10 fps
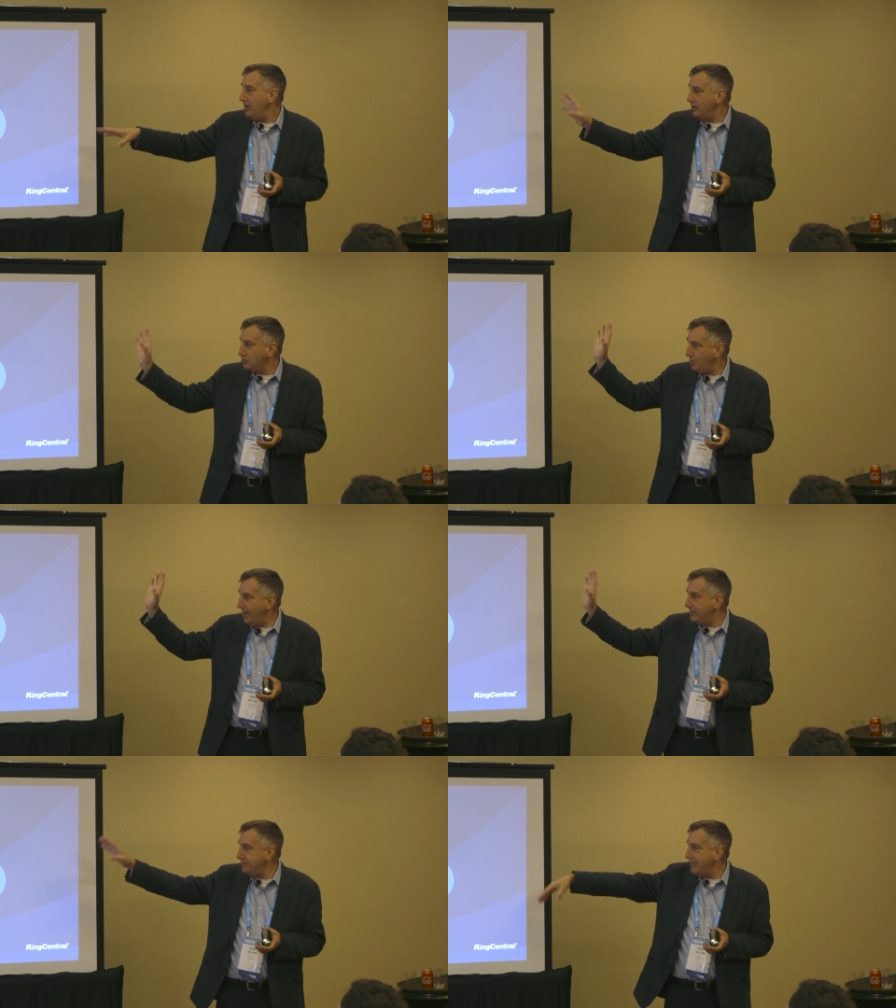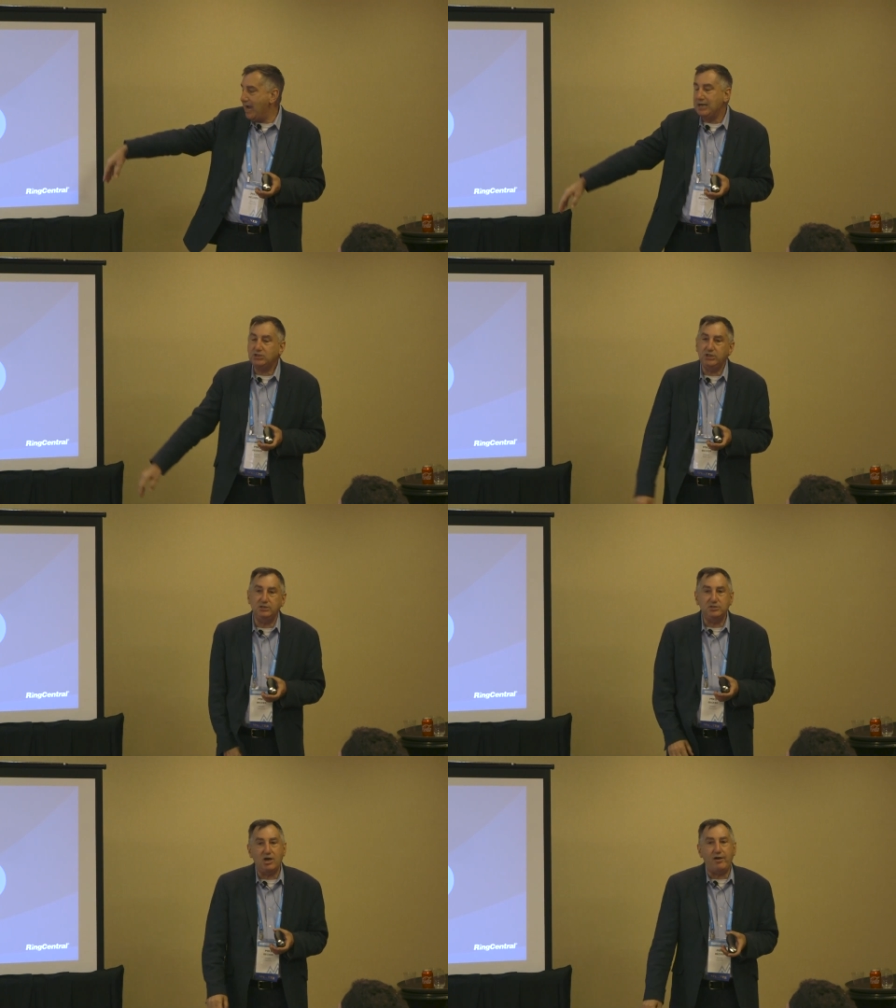our
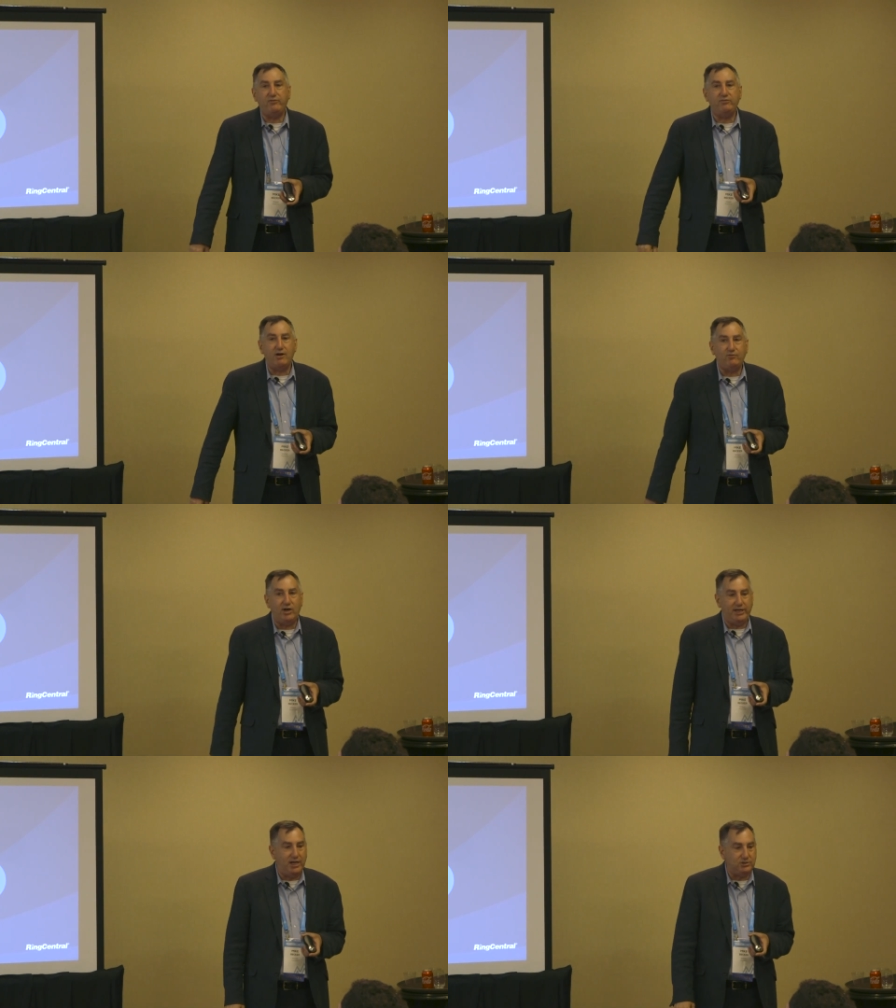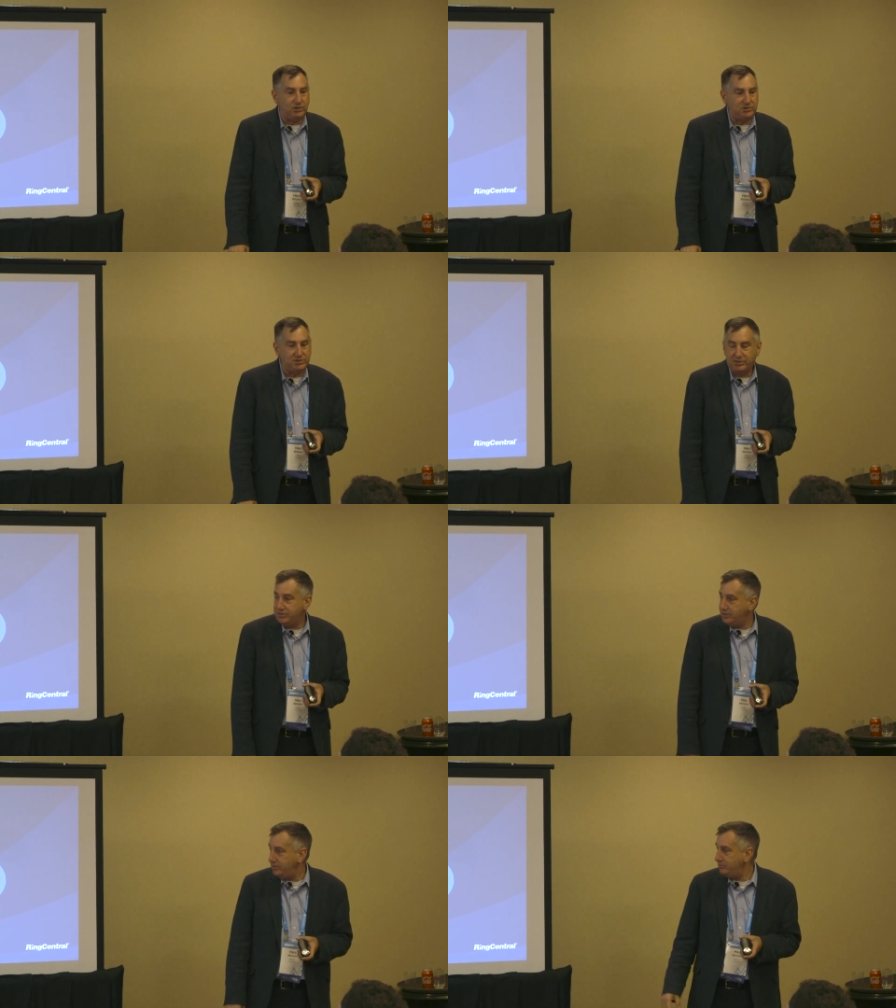transactions off of our financial
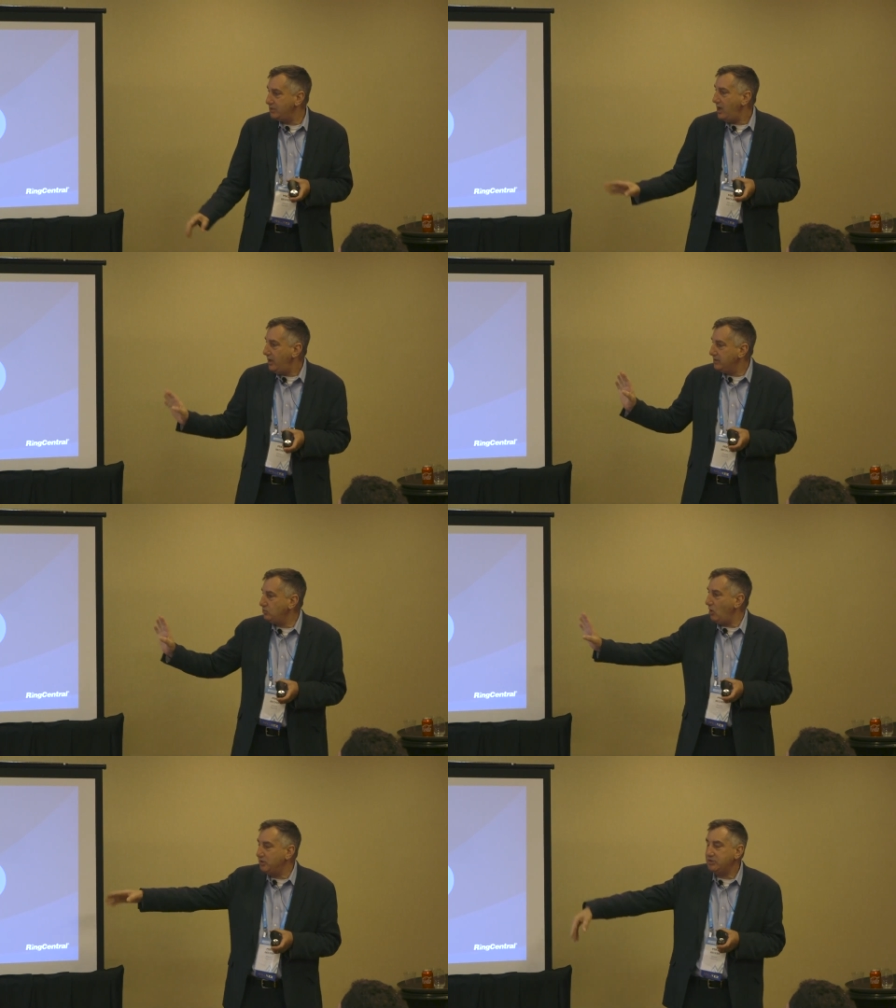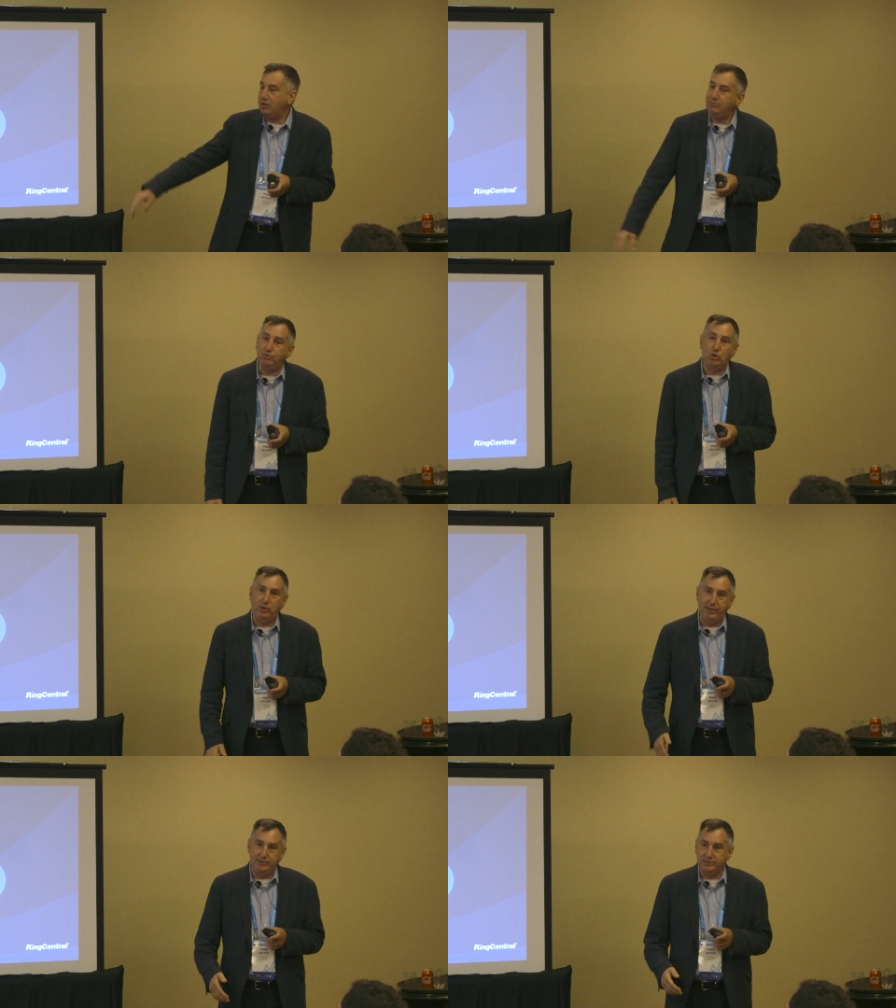systems, as well as our
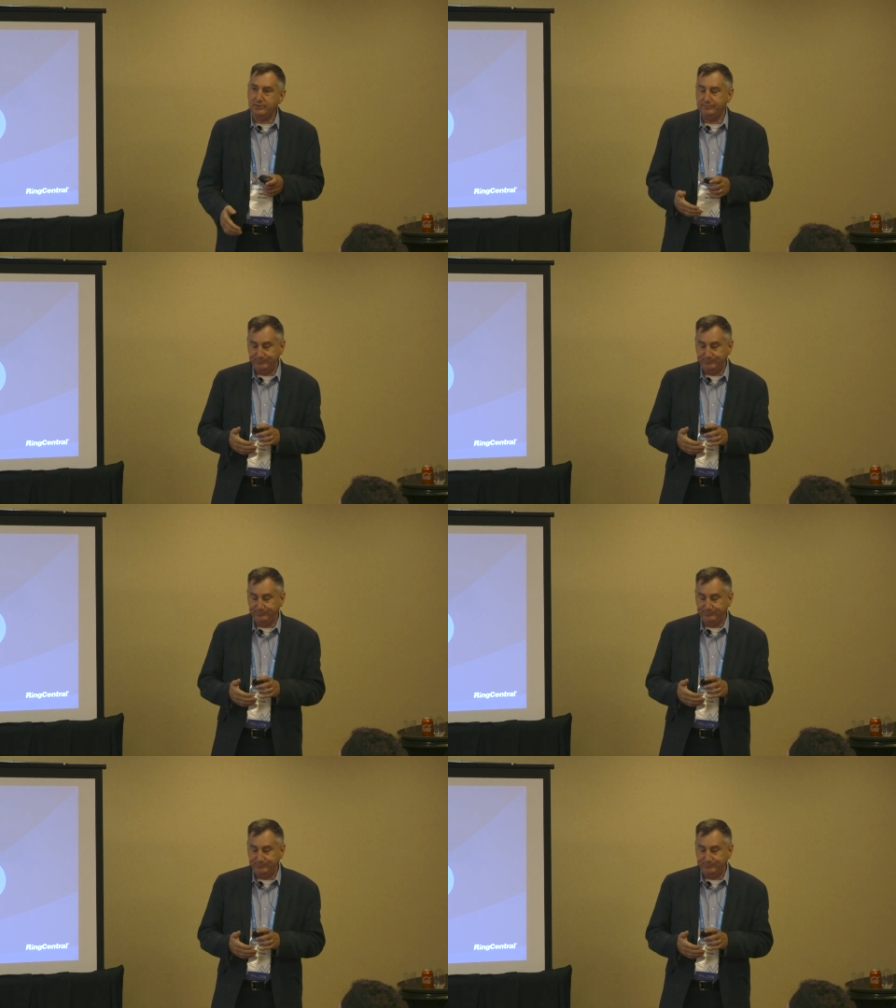employees.